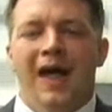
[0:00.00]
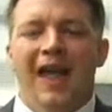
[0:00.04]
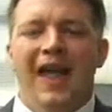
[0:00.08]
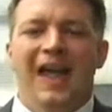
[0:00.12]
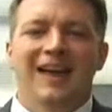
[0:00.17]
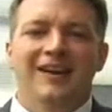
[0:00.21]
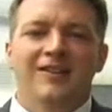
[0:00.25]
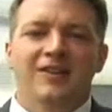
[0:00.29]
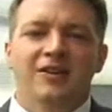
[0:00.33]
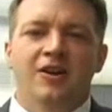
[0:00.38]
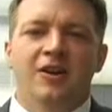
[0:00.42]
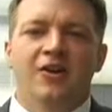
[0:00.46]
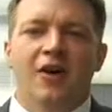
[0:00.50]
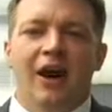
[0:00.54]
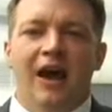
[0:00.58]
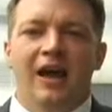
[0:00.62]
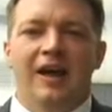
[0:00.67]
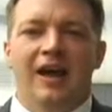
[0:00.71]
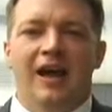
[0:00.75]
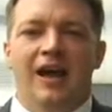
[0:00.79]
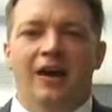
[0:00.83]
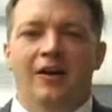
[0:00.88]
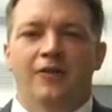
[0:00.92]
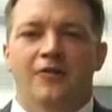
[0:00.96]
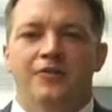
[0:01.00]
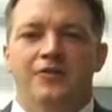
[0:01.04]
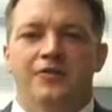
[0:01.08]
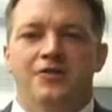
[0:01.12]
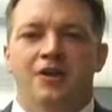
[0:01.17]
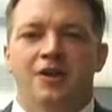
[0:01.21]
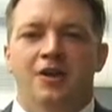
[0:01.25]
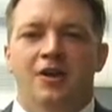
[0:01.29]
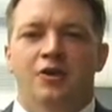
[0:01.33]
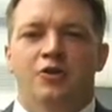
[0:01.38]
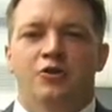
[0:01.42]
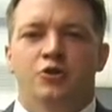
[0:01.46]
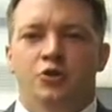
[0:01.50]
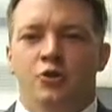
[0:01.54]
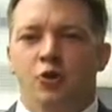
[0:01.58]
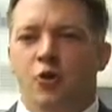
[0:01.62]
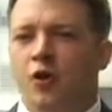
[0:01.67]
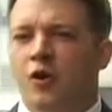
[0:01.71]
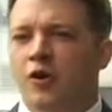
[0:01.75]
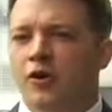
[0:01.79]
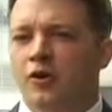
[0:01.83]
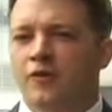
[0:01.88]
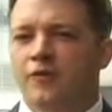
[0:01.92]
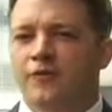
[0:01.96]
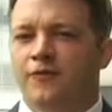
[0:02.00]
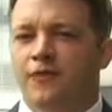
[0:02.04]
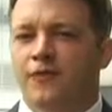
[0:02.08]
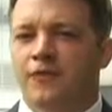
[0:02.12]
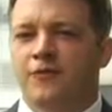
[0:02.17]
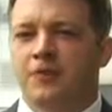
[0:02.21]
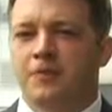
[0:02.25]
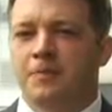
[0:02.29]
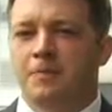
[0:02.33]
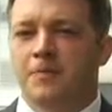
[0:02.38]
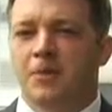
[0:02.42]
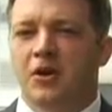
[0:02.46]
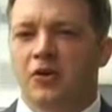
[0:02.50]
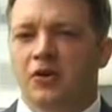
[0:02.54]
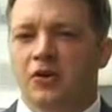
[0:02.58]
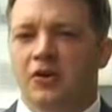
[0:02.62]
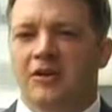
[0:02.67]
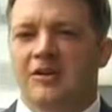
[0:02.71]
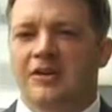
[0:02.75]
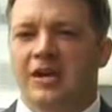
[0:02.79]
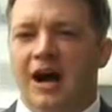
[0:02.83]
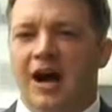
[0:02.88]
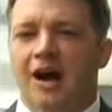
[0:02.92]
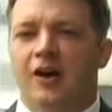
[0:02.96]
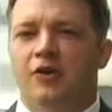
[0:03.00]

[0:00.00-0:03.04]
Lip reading: and Kaleida Health's $250 million